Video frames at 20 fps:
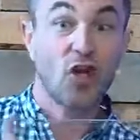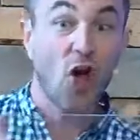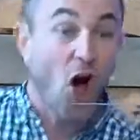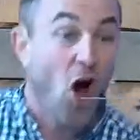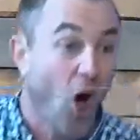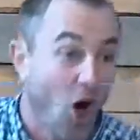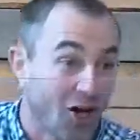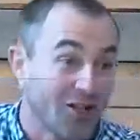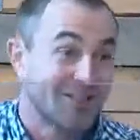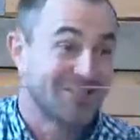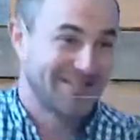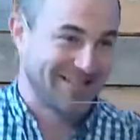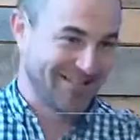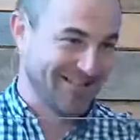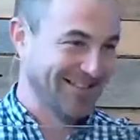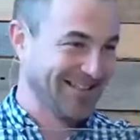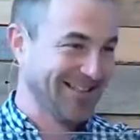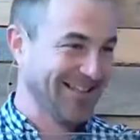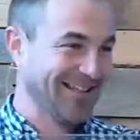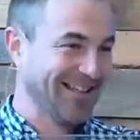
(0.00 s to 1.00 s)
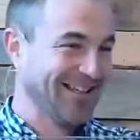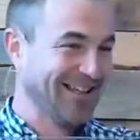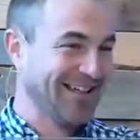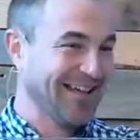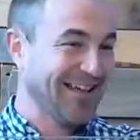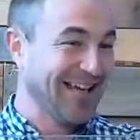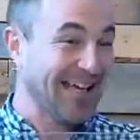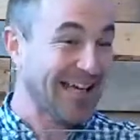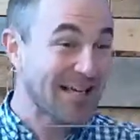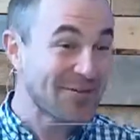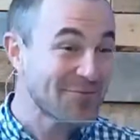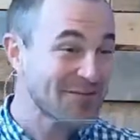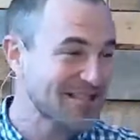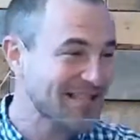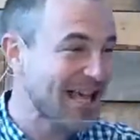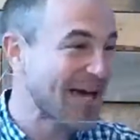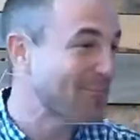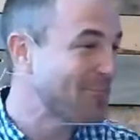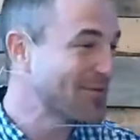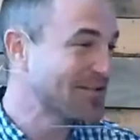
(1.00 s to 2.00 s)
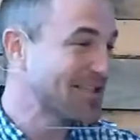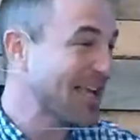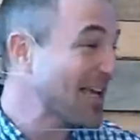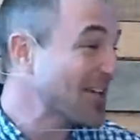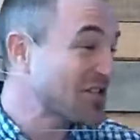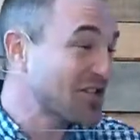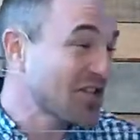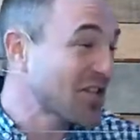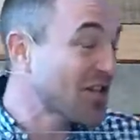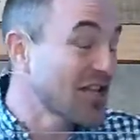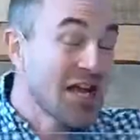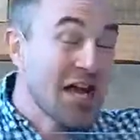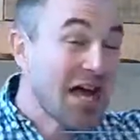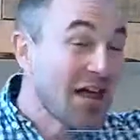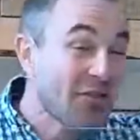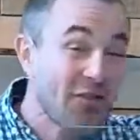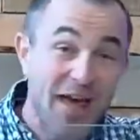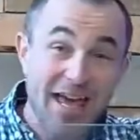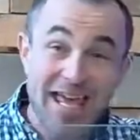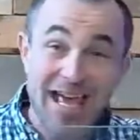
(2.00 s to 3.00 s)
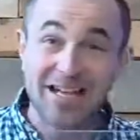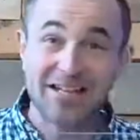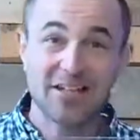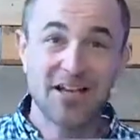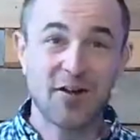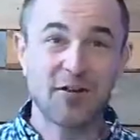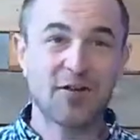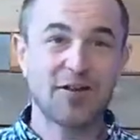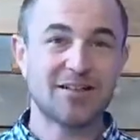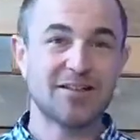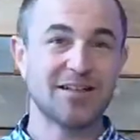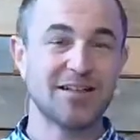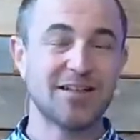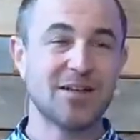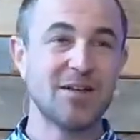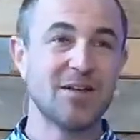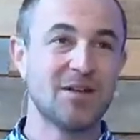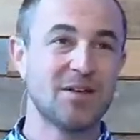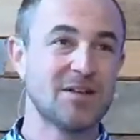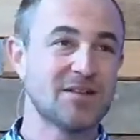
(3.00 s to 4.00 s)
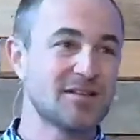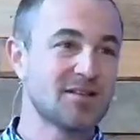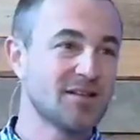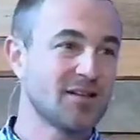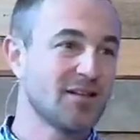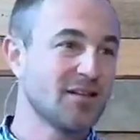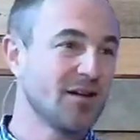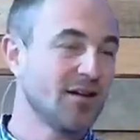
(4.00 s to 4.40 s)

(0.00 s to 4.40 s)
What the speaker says: God! He was their possession. They had nothing to lose.